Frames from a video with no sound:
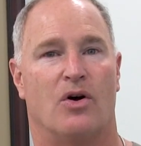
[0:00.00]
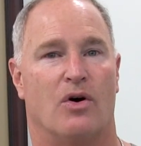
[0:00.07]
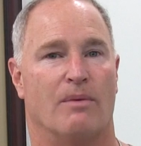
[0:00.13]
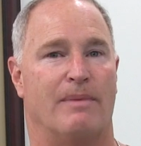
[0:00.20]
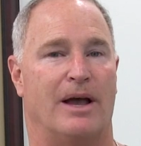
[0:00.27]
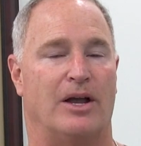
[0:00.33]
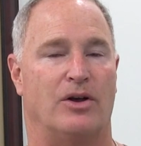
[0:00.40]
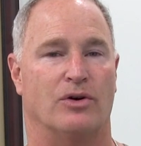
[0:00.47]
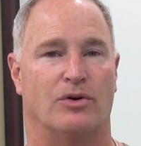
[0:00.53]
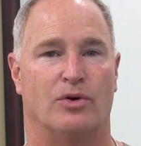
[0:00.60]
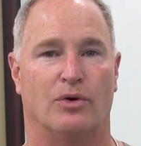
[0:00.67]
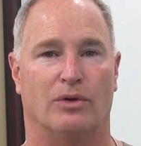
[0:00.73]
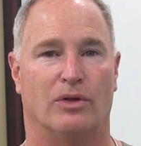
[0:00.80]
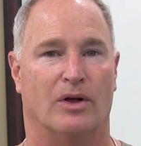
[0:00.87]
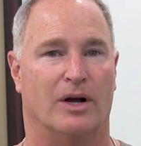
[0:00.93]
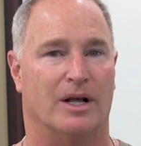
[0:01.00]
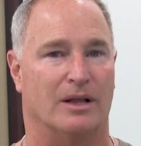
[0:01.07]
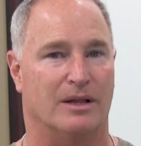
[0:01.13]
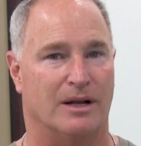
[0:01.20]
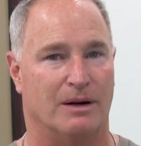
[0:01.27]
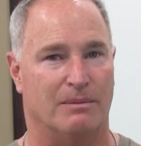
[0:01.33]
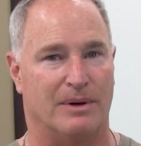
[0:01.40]
or make your tooth look a
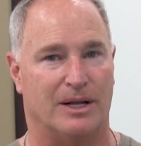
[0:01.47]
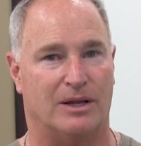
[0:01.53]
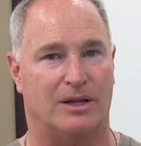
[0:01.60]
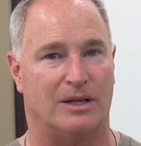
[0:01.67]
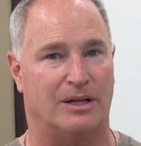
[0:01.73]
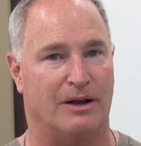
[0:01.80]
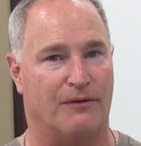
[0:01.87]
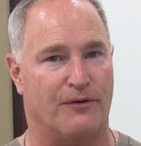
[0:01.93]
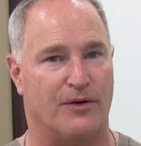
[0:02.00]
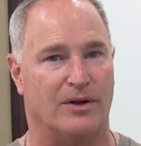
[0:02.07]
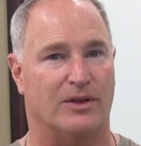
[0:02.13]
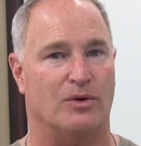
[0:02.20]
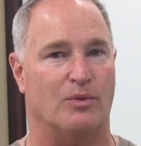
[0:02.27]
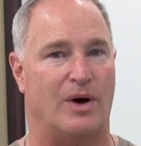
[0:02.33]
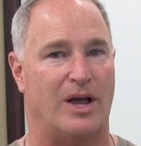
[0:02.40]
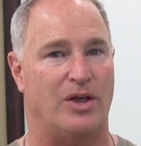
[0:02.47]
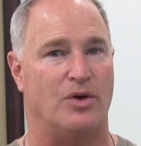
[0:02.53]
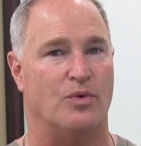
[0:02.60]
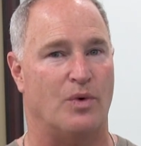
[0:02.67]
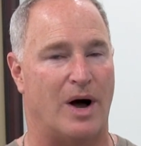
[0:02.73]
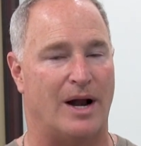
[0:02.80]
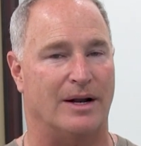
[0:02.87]
little bit different the way
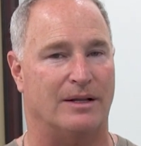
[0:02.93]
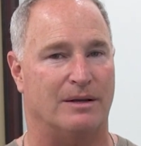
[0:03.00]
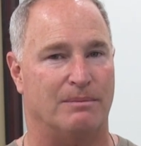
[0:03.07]
you want it